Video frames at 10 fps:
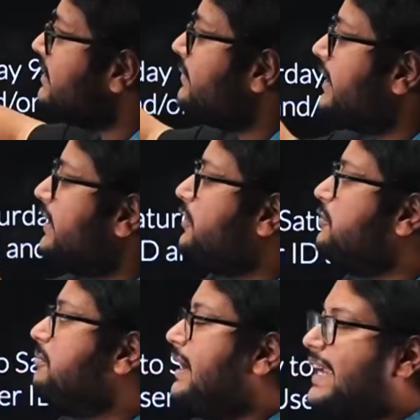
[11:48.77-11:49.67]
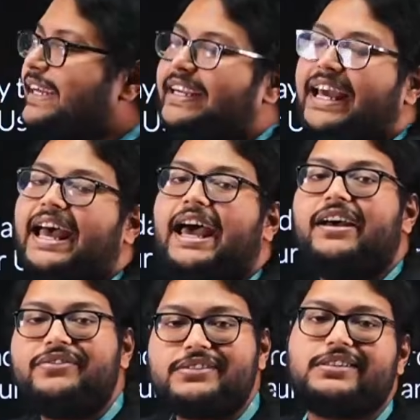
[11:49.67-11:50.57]
where you might
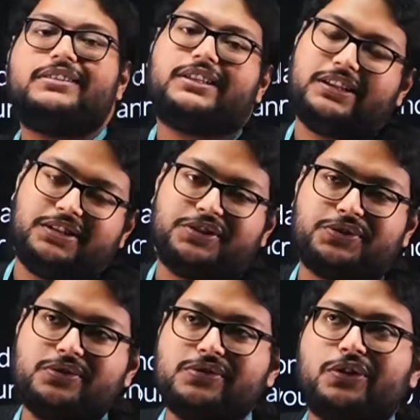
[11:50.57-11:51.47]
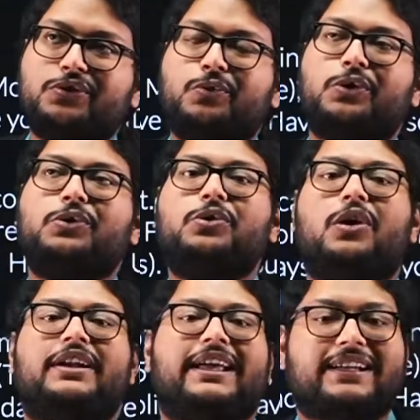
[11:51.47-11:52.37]
have certain issues or you want to
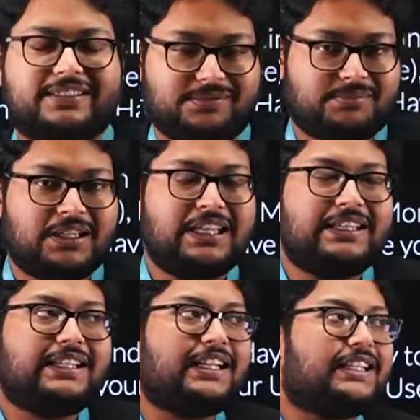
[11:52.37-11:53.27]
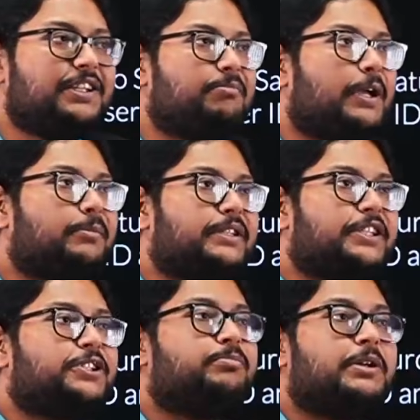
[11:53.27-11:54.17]
contact them, right? It might be that
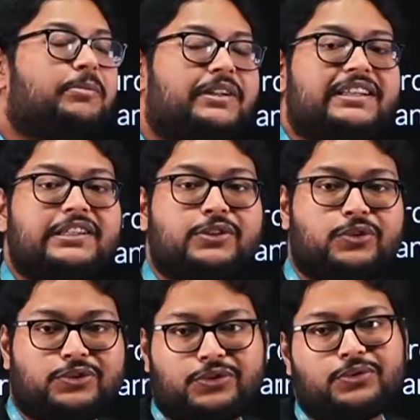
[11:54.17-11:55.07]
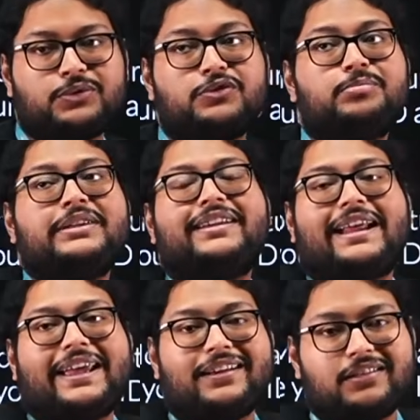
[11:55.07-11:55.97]
your payment didn't go through. You've been
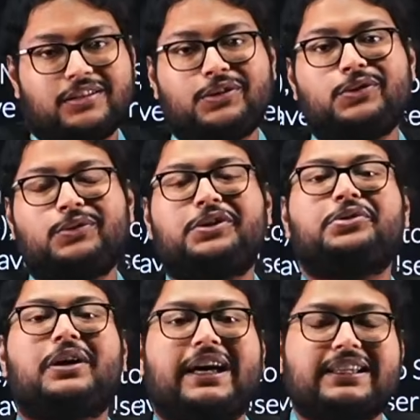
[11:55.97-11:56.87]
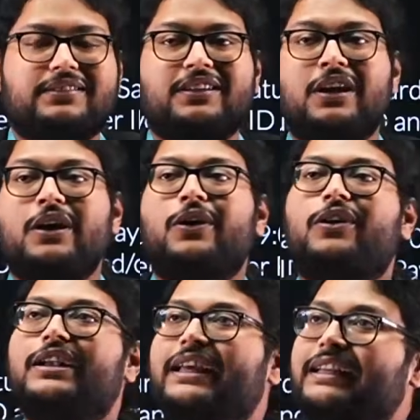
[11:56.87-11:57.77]
trying to do it twice, or
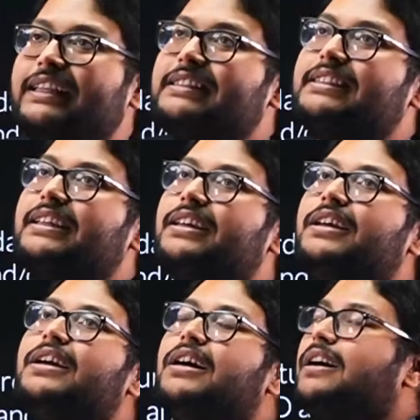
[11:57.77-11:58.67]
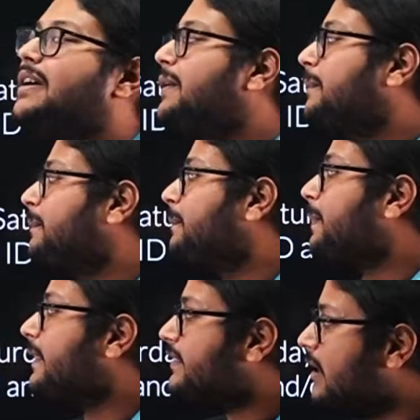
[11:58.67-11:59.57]
like, let's say,
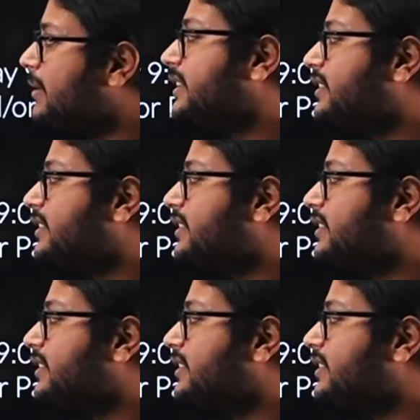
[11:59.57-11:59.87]
some other